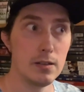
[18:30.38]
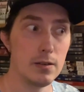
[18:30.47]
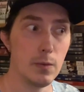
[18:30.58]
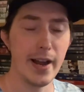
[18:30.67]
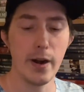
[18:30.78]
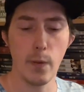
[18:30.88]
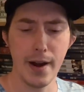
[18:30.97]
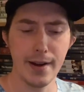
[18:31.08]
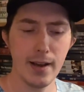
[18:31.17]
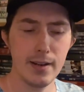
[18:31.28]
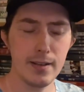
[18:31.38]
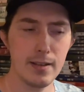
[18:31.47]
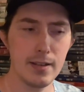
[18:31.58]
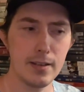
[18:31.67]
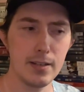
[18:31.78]
Why or why not?
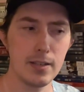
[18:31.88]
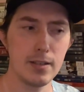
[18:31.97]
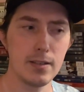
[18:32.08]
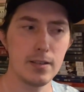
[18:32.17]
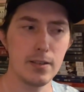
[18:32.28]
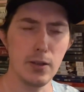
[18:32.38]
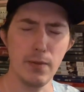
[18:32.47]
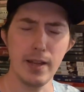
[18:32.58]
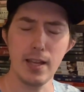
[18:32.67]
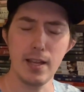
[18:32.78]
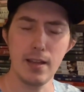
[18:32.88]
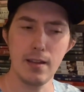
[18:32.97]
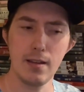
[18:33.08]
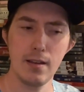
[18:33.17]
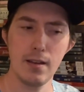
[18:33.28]
Do you think
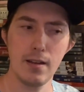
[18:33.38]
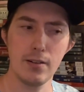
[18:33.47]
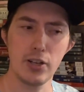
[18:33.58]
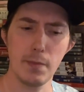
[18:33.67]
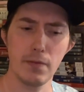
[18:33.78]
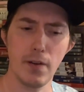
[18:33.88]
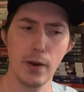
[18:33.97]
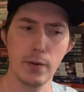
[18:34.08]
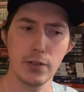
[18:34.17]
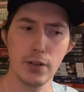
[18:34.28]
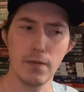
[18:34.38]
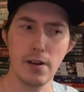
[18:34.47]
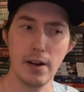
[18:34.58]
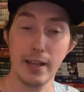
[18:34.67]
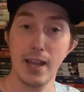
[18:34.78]
he, uh, James Franco, deserved
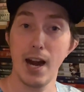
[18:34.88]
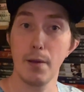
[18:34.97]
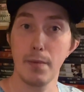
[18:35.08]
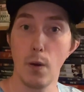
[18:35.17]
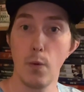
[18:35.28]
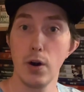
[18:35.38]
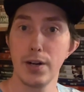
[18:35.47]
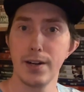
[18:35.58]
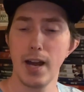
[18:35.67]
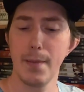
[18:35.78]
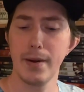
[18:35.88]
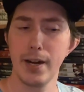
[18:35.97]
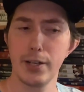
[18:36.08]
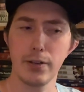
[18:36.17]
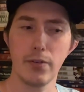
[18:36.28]
an Academy Award
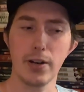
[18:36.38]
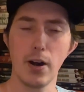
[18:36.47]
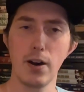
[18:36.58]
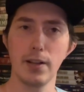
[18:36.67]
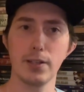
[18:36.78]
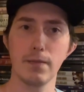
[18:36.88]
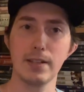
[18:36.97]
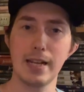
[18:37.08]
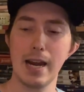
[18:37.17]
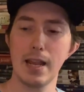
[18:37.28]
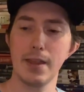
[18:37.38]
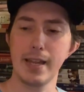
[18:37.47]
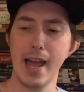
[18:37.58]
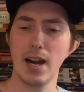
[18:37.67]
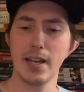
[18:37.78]
nomination regardless of his al
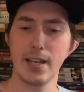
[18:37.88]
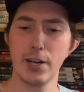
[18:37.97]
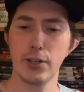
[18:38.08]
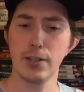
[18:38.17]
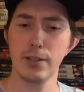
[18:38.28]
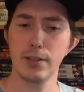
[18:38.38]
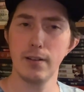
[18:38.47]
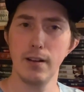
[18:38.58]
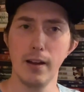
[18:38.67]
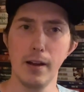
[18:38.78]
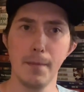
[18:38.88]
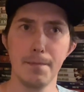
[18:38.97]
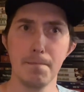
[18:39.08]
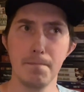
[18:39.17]
the allegations um,